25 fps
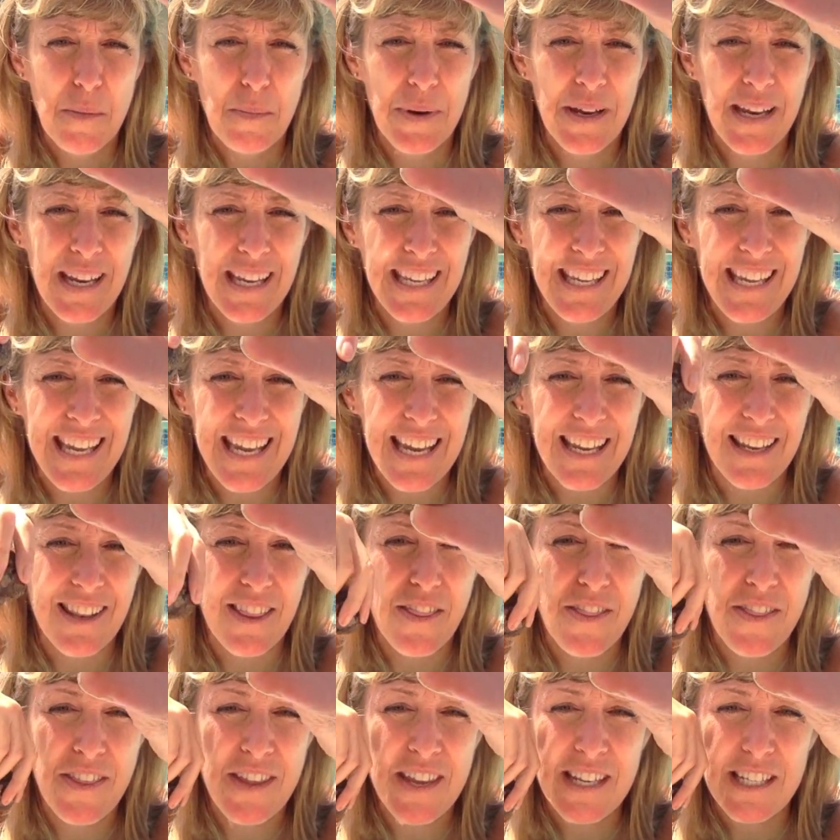But again,
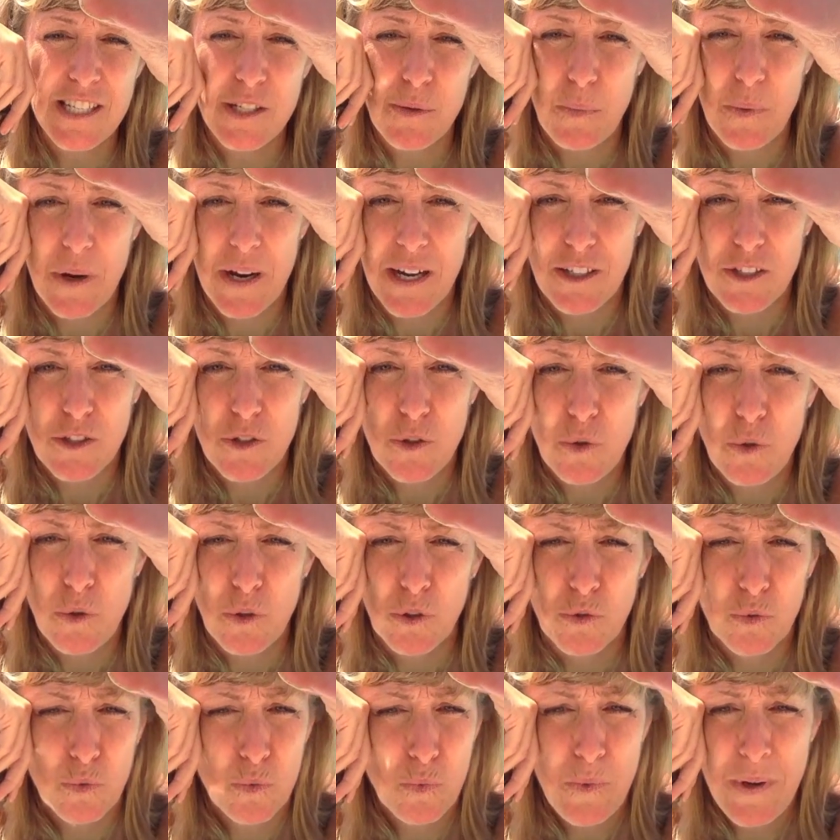this one
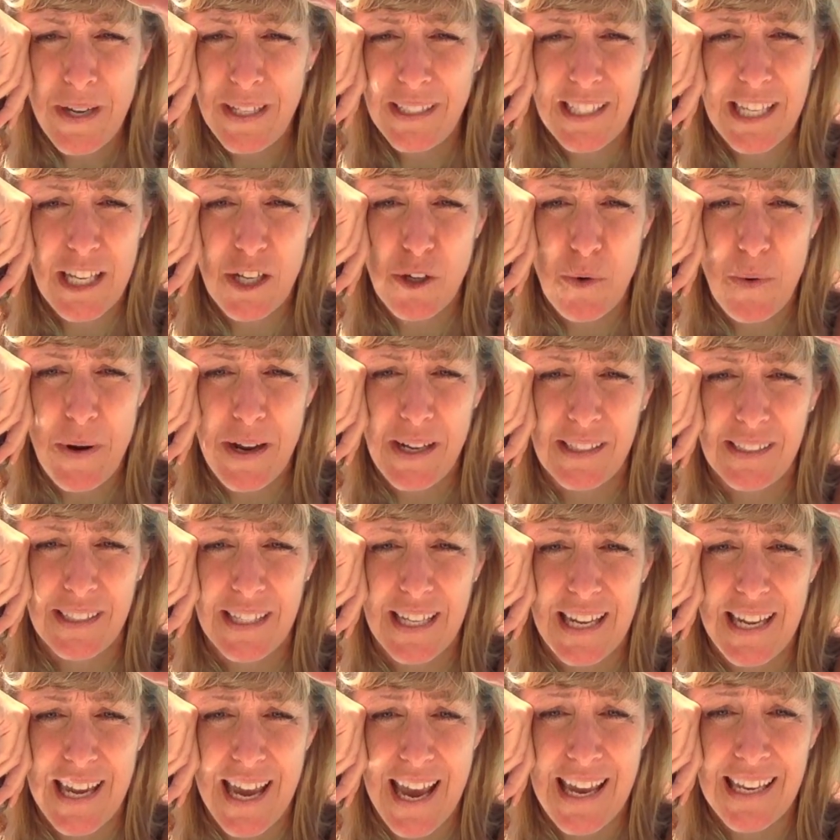cooled really
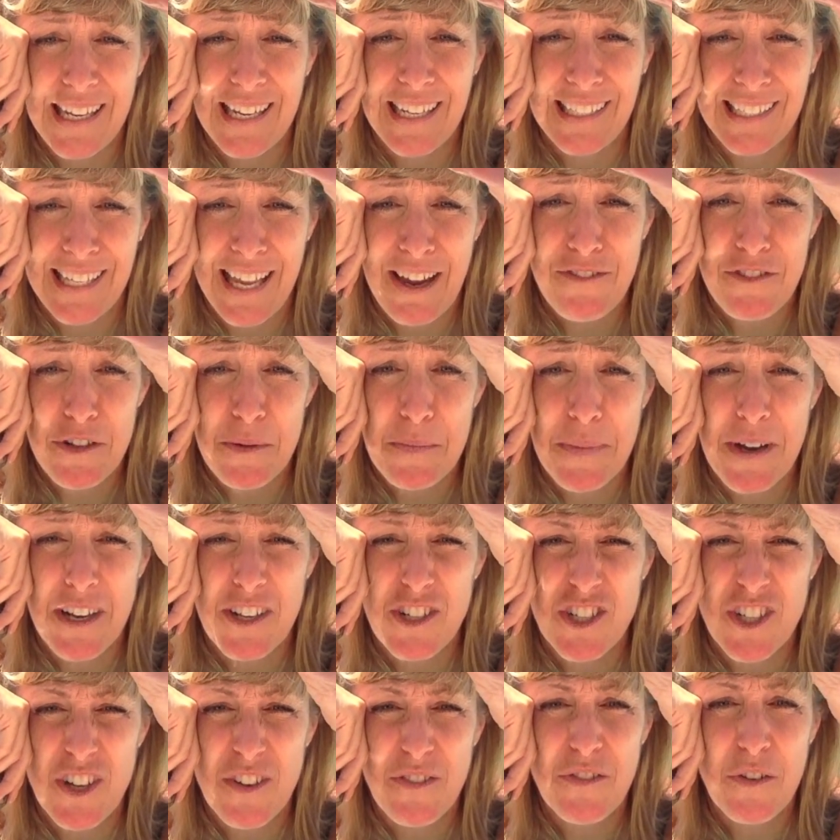quickly, and it left a
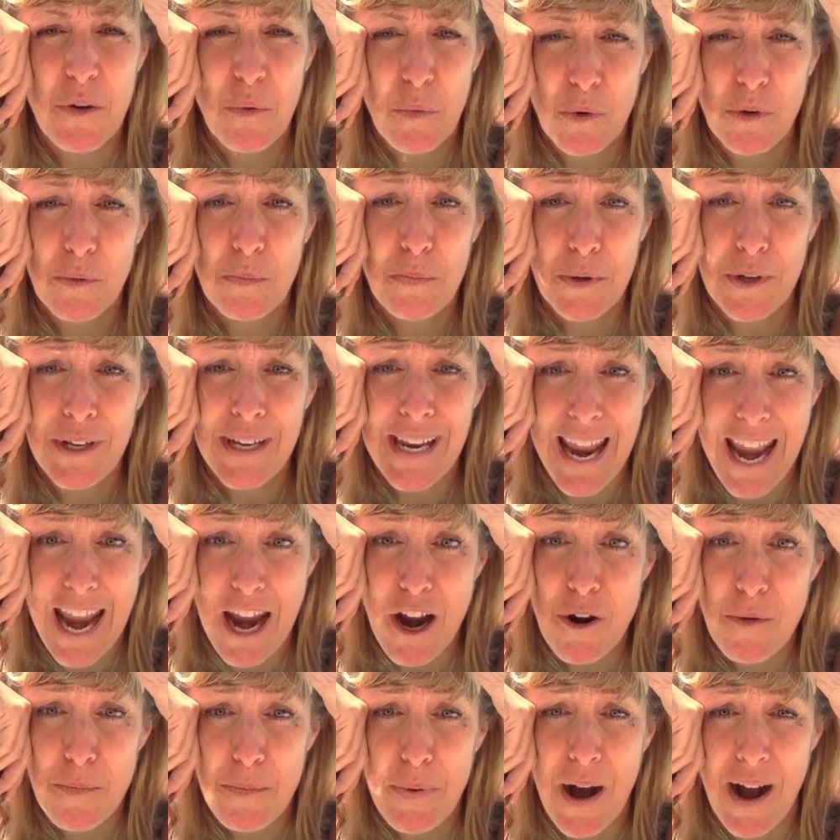bunch of, we'll put
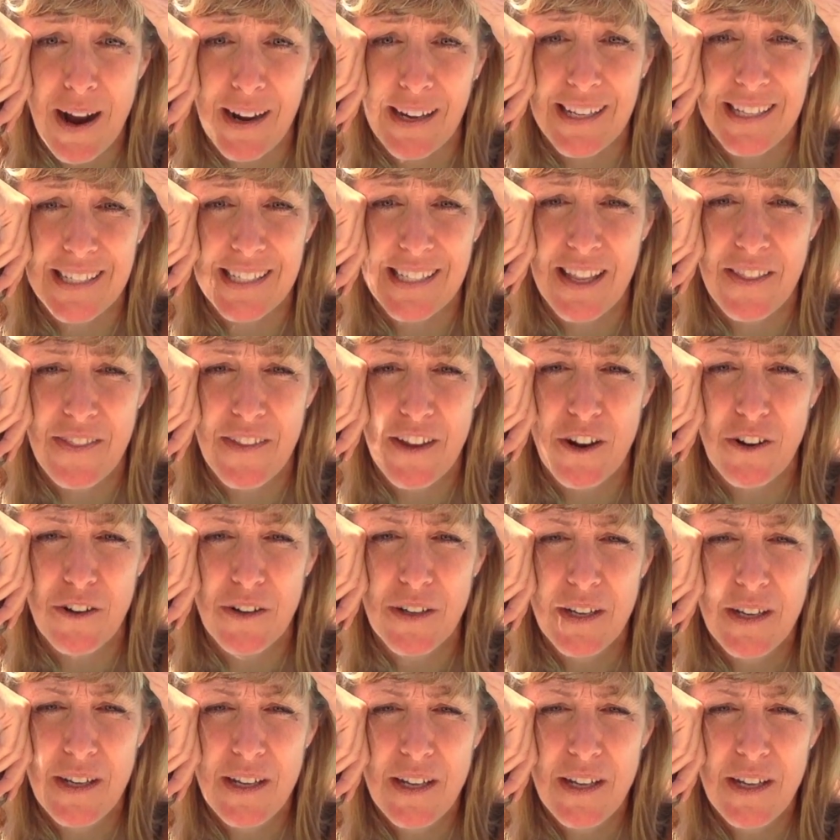air pockets in there.